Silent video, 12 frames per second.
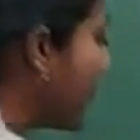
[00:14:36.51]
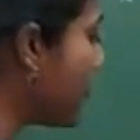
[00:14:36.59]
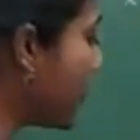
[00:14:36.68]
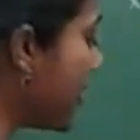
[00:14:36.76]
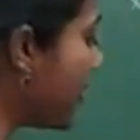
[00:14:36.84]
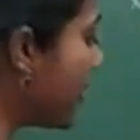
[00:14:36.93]

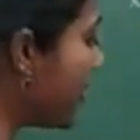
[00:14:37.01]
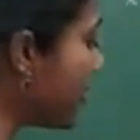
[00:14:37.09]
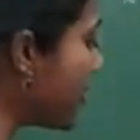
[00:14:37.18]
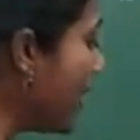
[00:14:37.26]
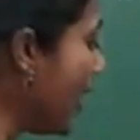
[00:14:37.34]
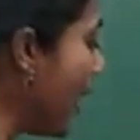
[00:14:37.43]
So this
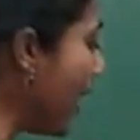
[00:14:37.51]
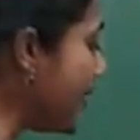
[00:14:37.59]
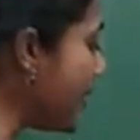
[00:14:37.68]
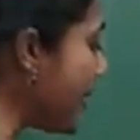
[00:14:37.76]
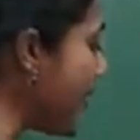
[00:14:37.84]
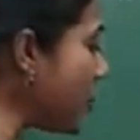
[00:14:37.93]
is
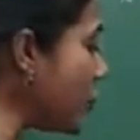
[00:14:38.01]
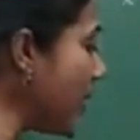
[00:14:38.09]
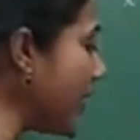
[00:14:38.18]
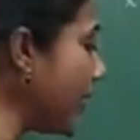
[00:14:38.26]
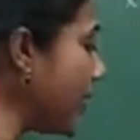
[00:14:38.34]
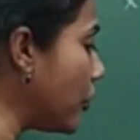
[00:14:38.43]

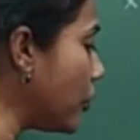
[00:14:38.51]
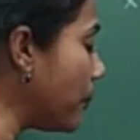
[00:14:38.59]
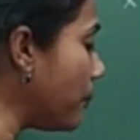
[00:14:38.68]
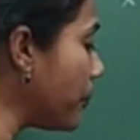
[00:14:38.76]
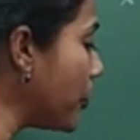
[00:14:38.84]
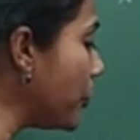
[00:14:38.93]
unsaturated
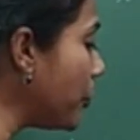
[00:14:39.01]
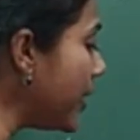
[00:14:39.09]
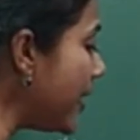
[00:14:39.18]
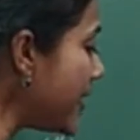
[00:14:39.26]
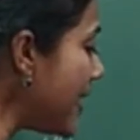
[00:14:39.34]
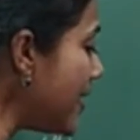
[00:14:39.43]
group. To
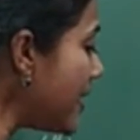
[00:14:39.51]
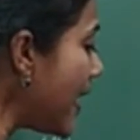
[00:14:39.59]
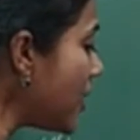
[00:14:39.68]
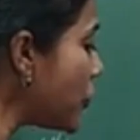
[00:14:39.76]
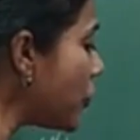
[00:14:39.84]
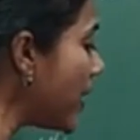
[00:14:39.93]
this
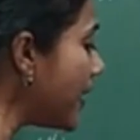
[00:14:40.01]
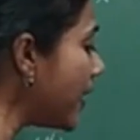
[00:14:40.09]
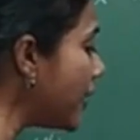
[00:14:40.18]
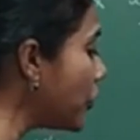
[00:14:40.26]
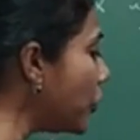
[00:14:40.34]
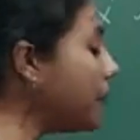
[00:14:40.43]

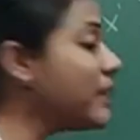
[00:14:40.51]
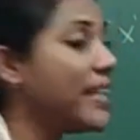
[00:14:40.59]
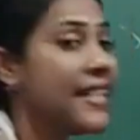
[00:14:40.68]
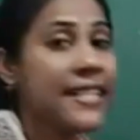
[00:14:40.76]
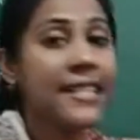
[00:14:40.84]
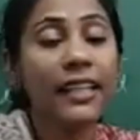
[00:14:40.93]
unsaturated group
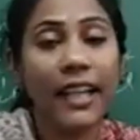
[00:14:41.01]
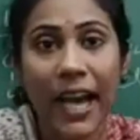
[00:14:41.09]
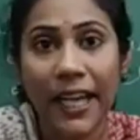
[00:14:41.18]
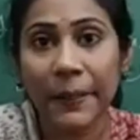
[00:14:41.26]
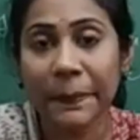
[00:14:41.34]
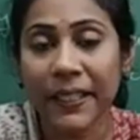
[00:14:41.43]
there is a
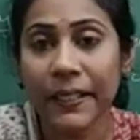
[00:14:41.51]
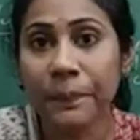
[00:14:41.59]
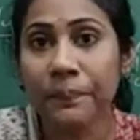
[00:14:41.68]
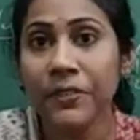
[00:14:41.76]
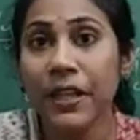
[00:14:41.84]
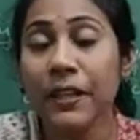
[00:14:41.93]

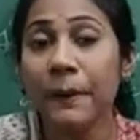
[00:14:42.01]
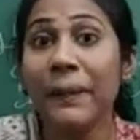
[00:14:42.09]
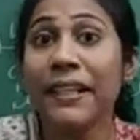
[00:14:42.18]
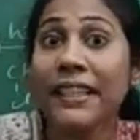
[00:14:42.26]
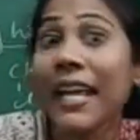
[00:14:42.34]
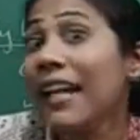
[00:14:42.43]
carbon,
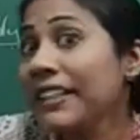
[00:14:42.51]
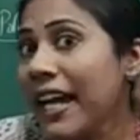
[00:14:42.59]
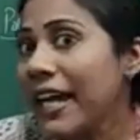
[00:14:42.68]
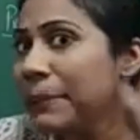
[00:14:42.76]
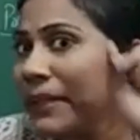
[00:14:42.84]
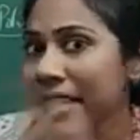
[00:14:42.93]
but that
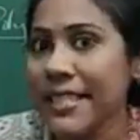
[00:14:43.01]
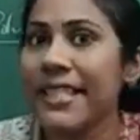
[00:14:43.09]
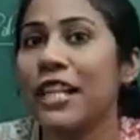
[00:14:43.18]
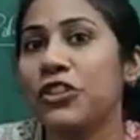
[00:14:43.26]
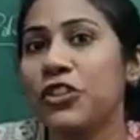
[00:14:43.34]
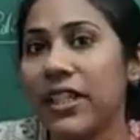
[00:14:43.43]
carbon is
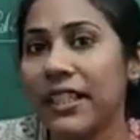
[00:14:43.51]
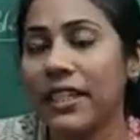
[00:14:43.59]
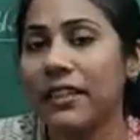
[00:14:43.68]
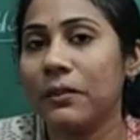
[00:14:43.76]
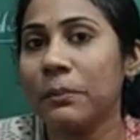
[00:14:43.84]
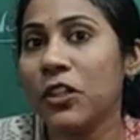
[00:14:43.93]

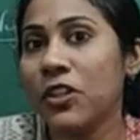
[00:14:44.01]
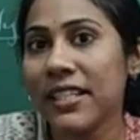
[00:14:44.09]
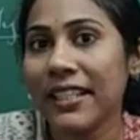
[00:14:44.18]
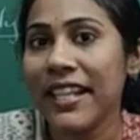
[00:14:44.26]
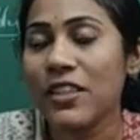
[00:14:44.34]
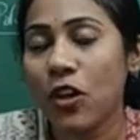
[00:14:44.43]
saturated because
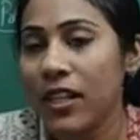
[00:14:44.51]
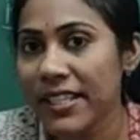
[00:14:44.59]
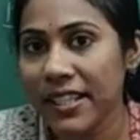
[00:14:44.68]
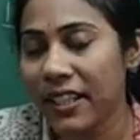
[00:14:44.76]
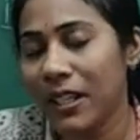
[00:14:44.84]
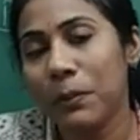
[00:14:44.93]
it has all
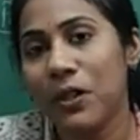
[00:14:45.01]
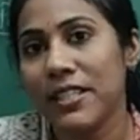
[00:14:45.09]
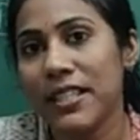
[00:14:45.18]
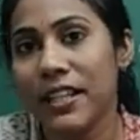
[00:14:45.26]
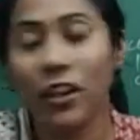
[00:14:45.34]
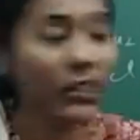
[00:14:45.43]
single
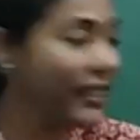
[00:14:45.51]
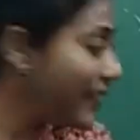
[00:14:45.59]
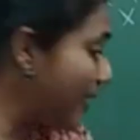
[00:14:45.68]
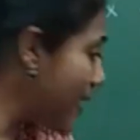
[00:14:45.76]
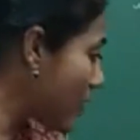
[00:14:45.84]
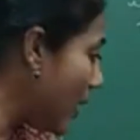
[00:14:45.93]
bonds around.
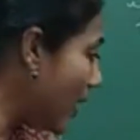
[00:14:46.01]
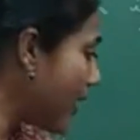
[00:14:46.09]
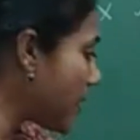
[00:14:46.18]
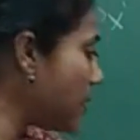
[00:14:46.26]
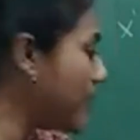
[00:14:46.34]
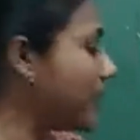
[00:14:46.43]
It has got
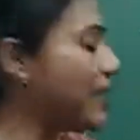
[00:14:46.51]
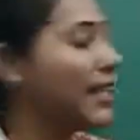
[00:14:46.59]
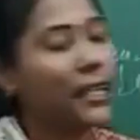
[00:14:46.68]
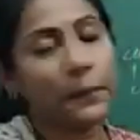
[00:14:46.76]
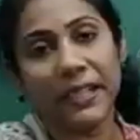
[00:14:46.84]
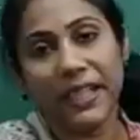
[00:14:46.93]
sp3
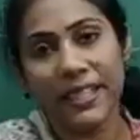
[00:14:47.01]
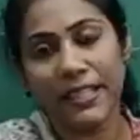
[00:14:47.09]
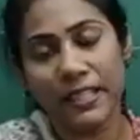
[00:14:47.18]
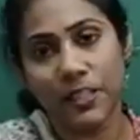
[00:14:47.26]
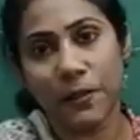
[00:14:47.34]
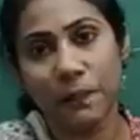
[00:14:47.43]

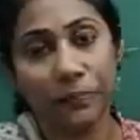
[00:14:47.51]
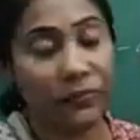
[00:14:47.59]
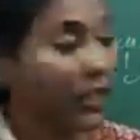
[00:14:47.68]
hybridization.